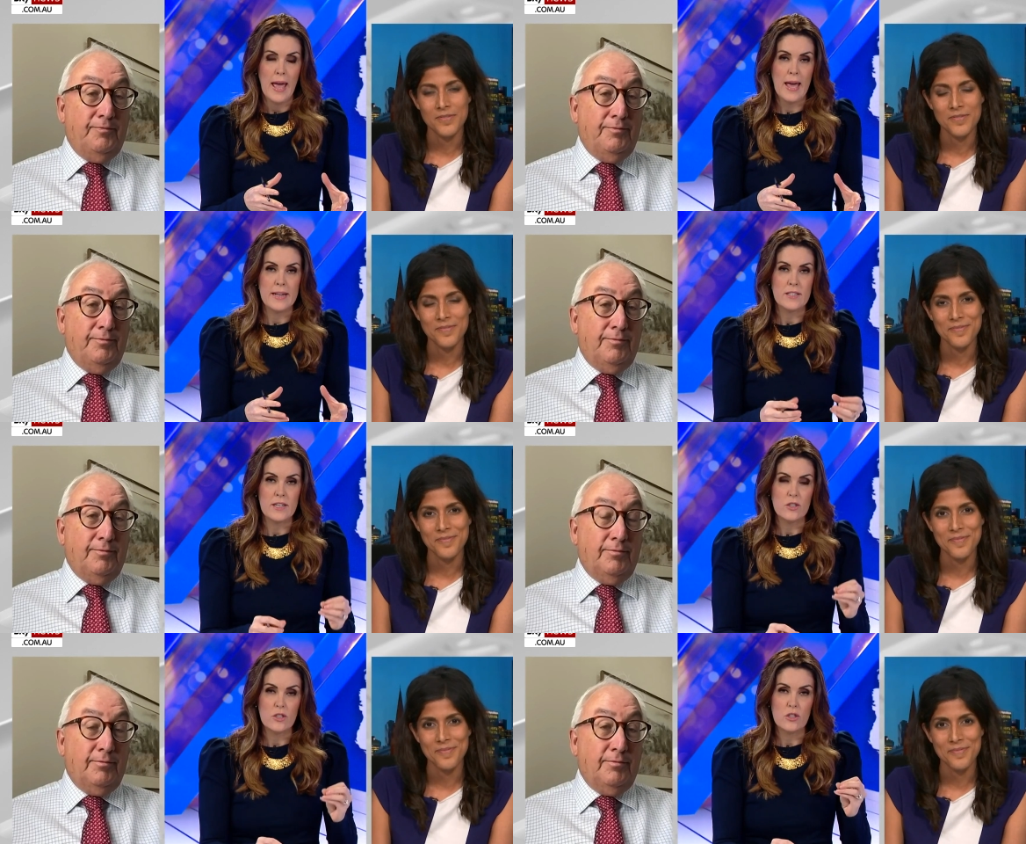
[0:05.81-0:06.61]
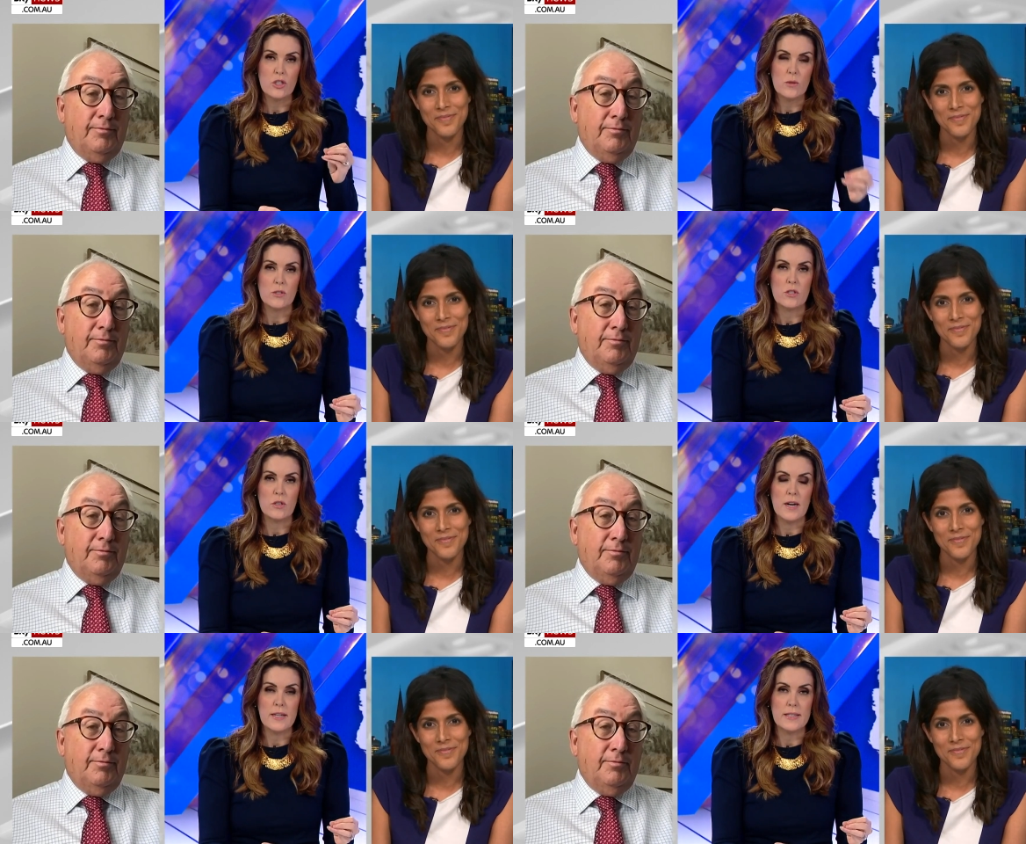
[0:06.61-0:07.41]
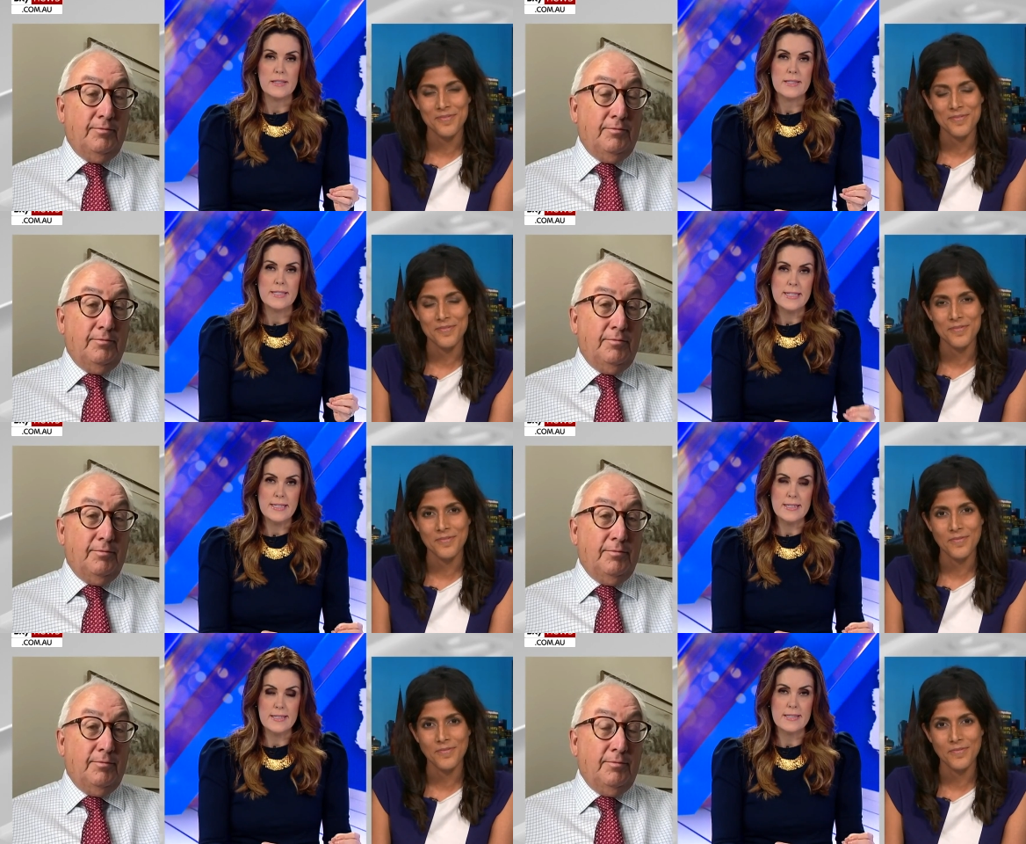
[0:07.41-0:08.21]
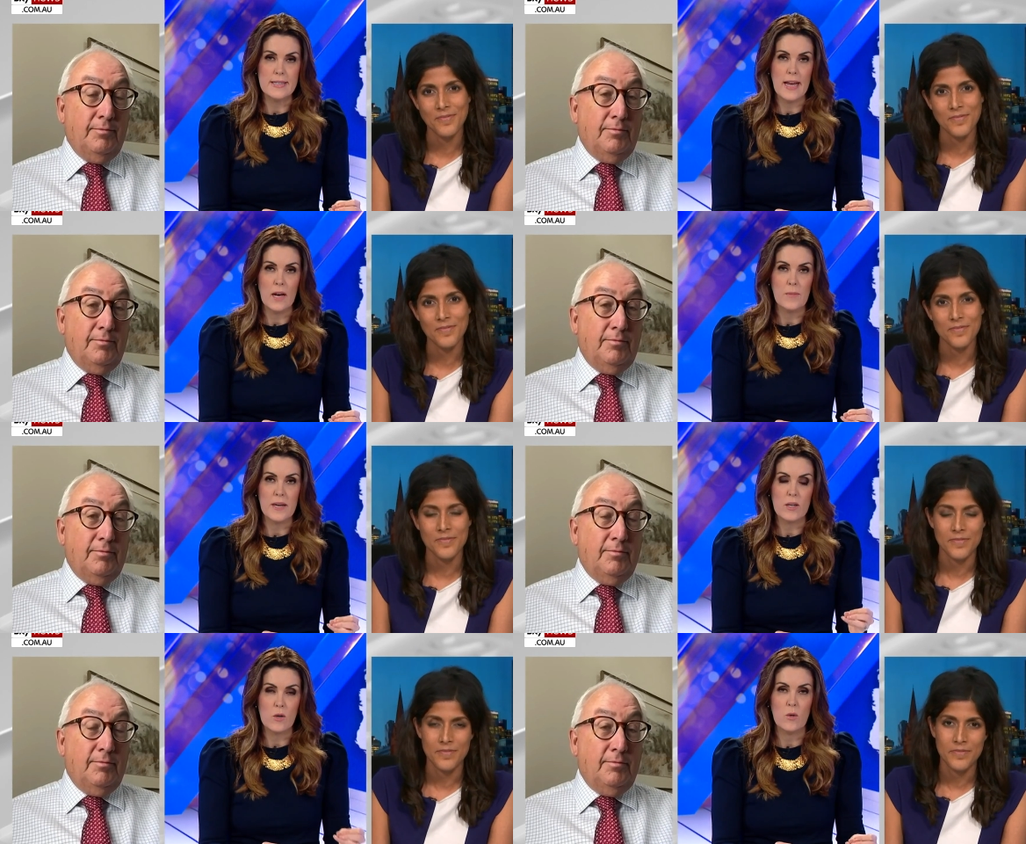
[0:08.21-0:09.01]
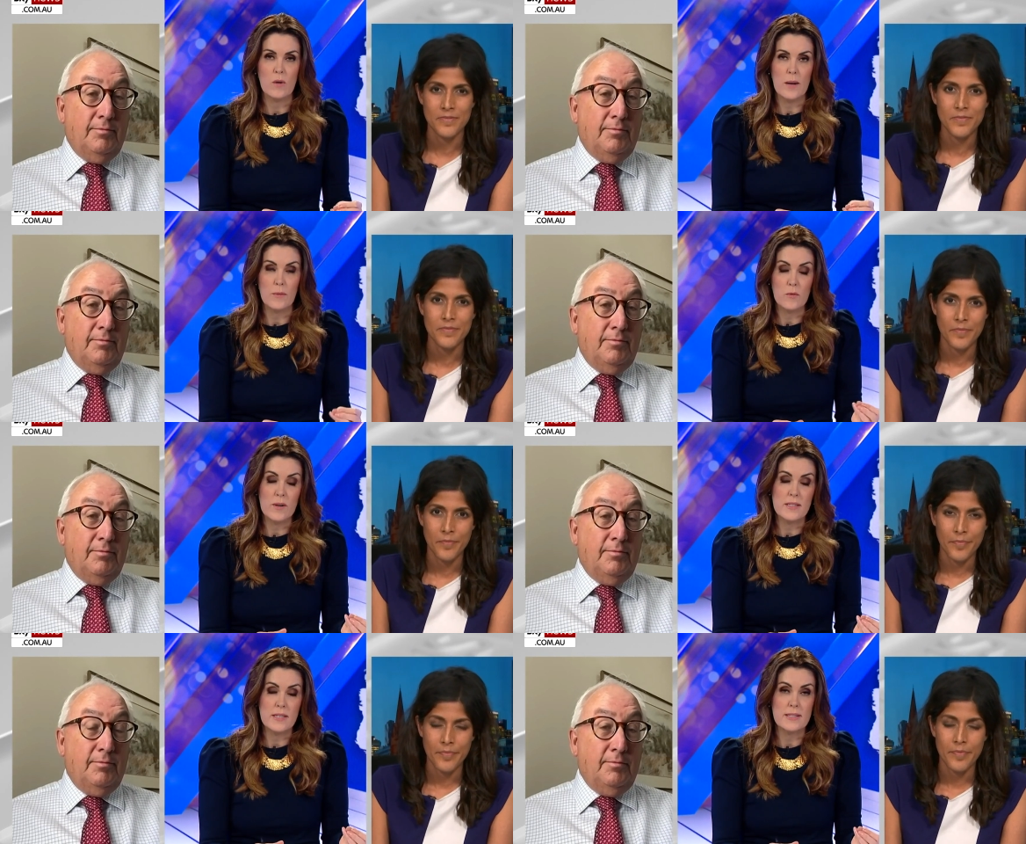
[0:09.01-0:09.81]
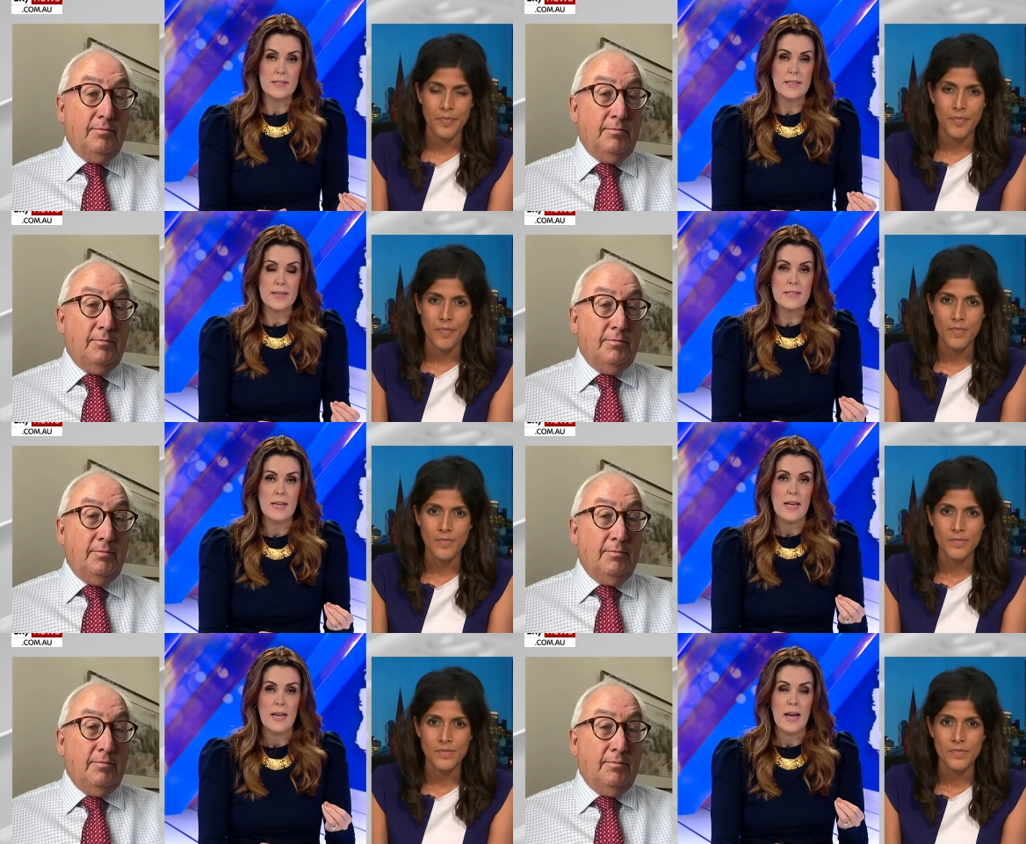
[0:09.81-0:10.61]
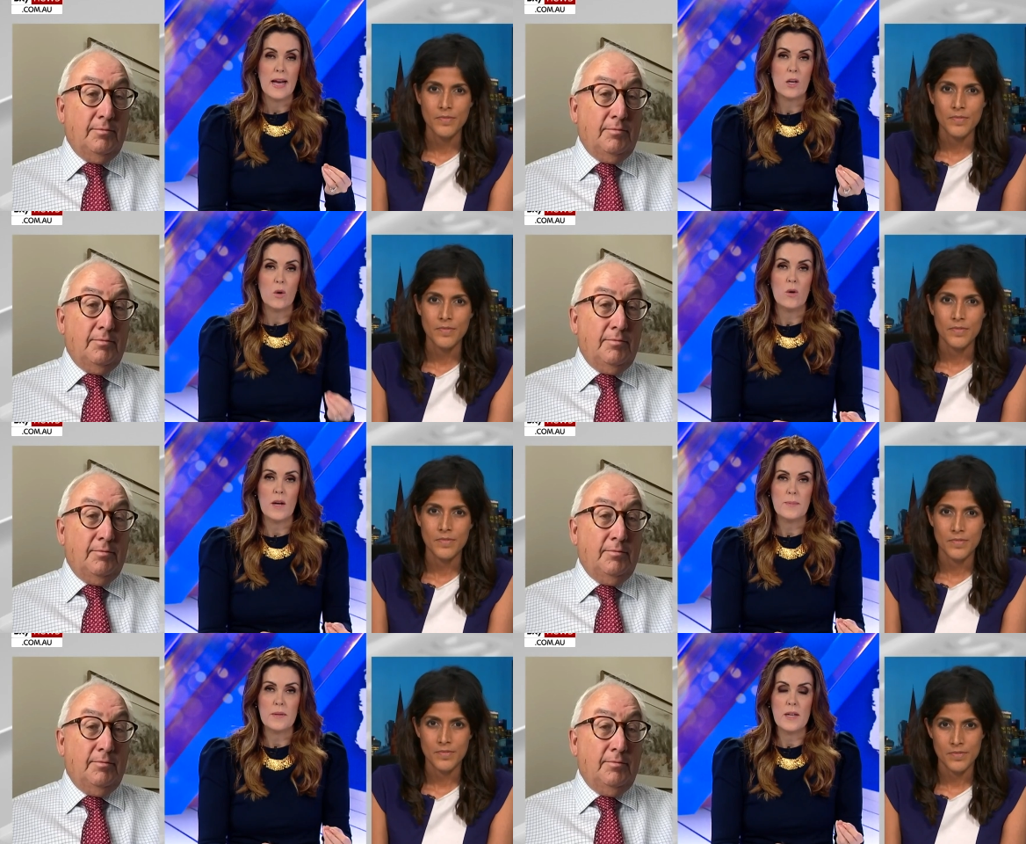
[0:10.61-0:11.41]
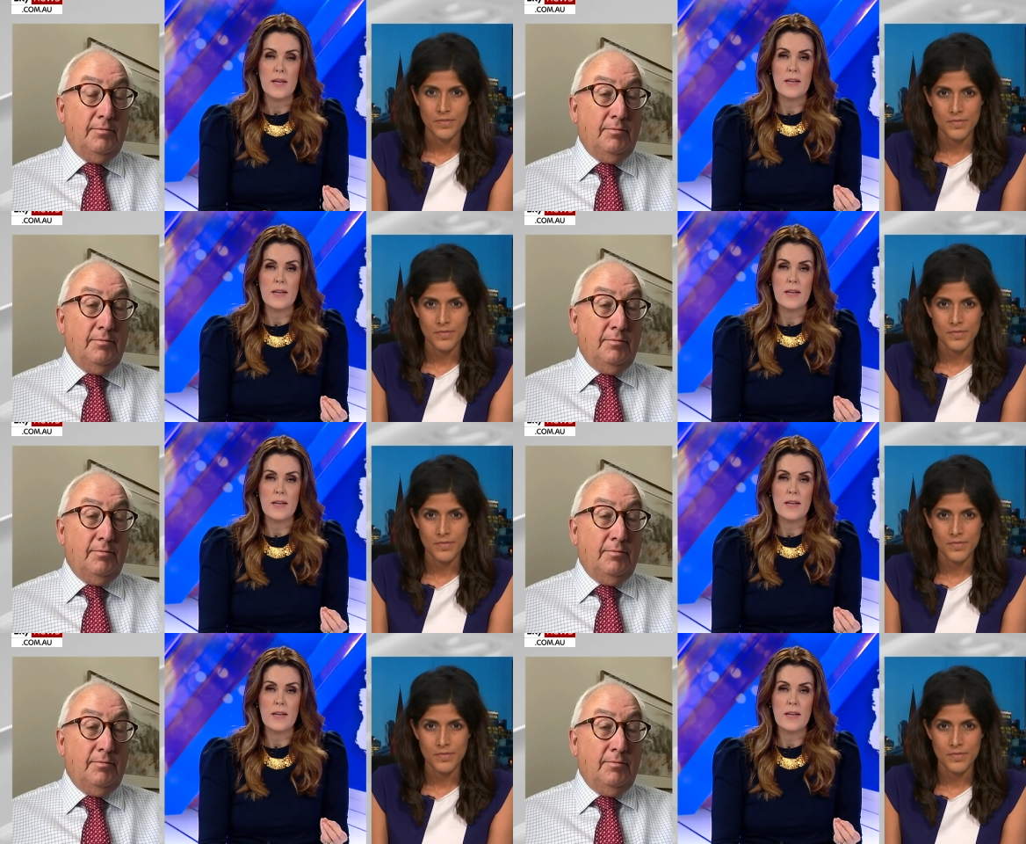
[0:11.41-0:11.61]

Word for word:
Speaker 1: And the two Australian citizens now being caught up, or residents at least, are caught up in,